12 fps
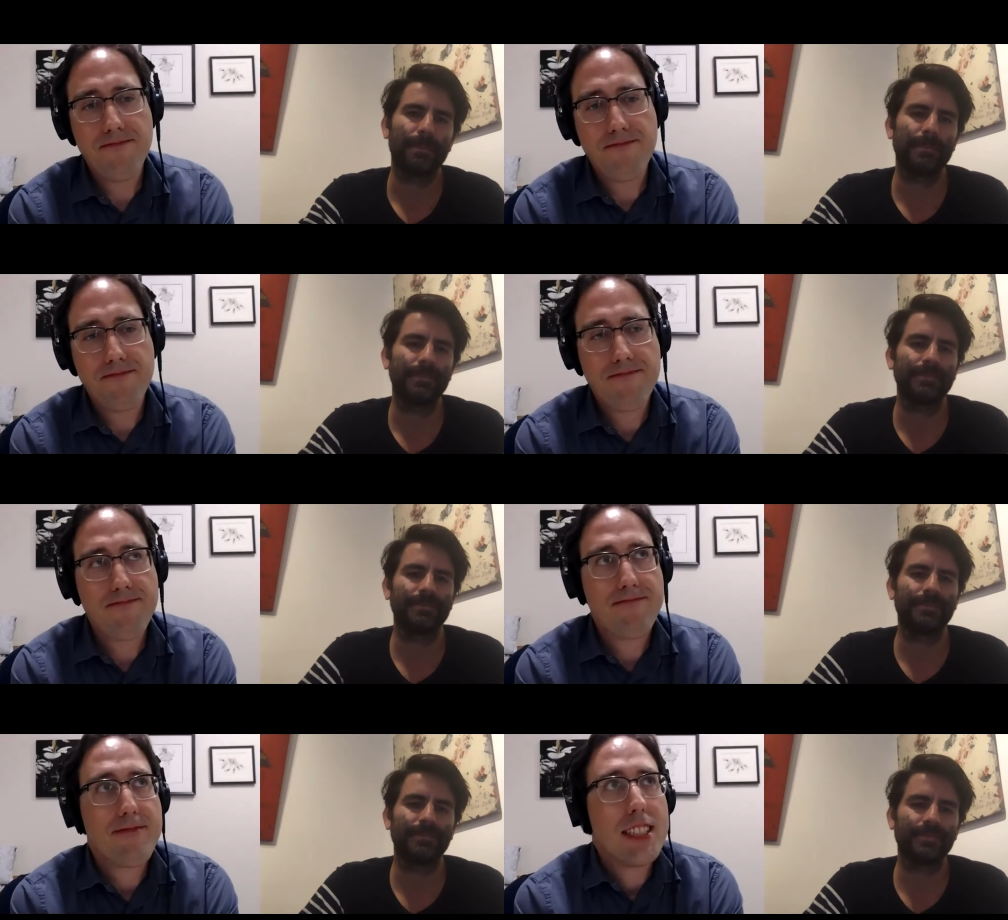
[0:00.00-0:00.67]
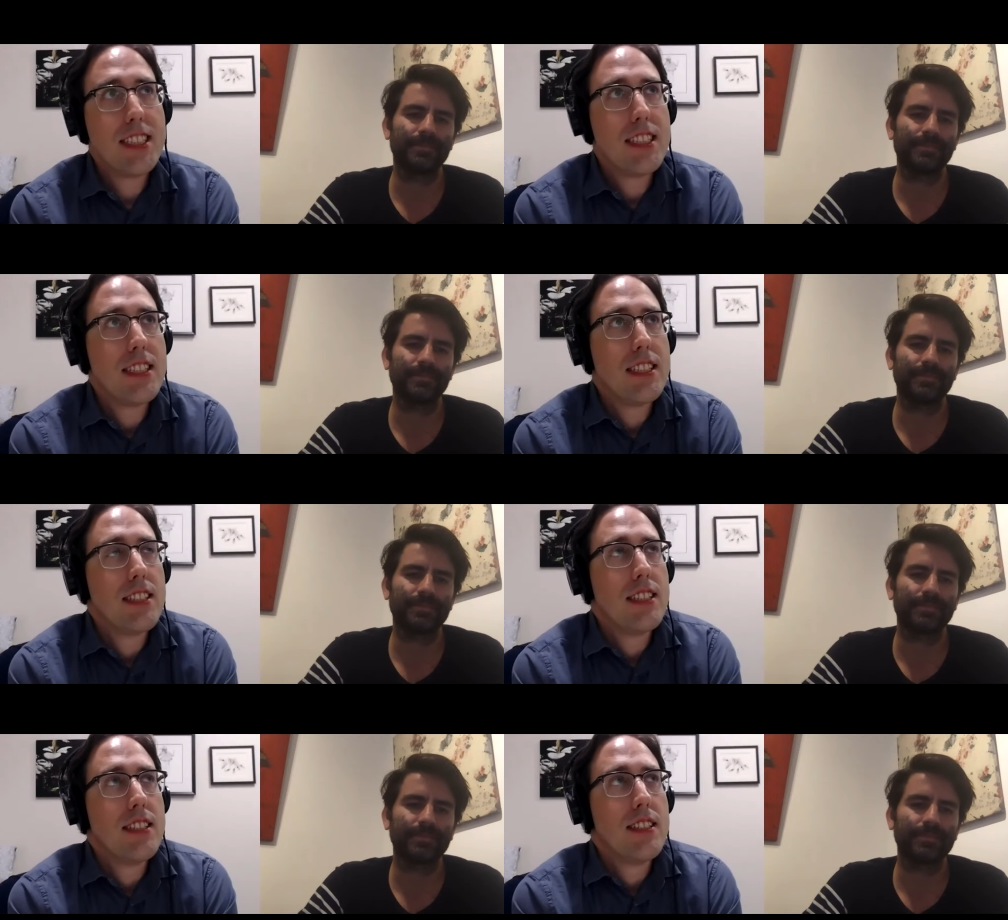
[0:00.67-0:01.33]

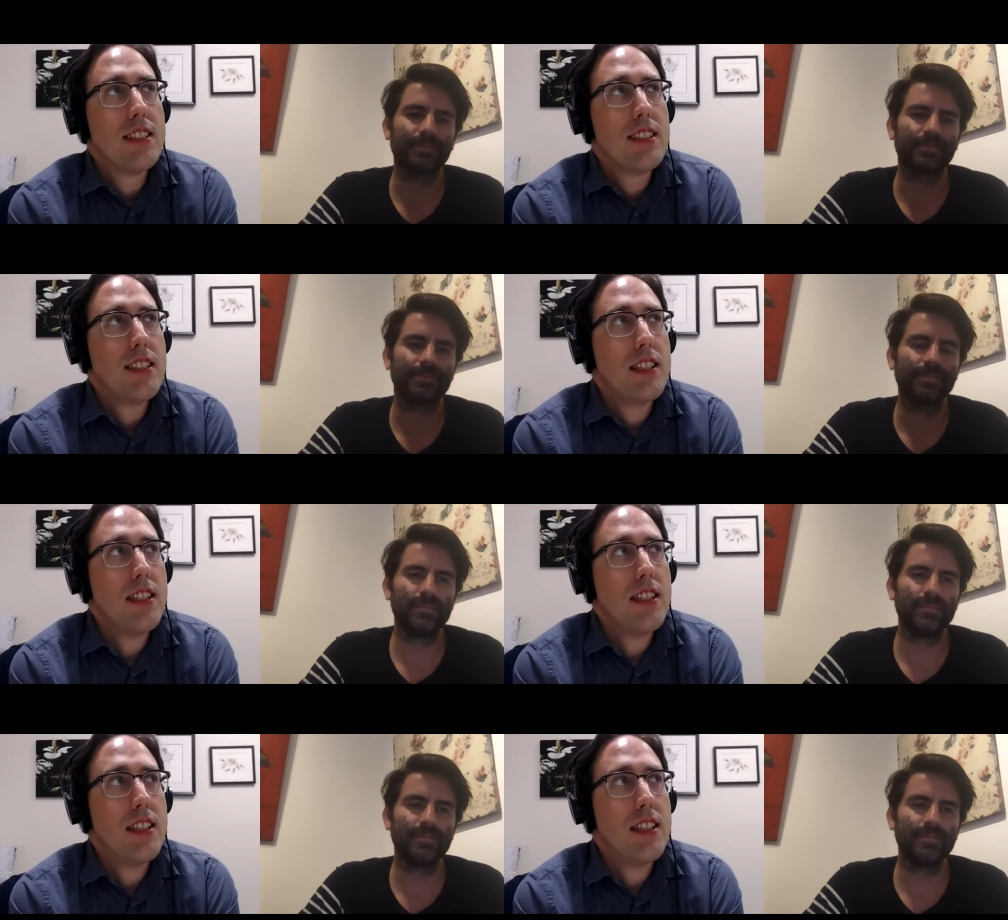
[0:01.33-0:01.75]
Nothing is said.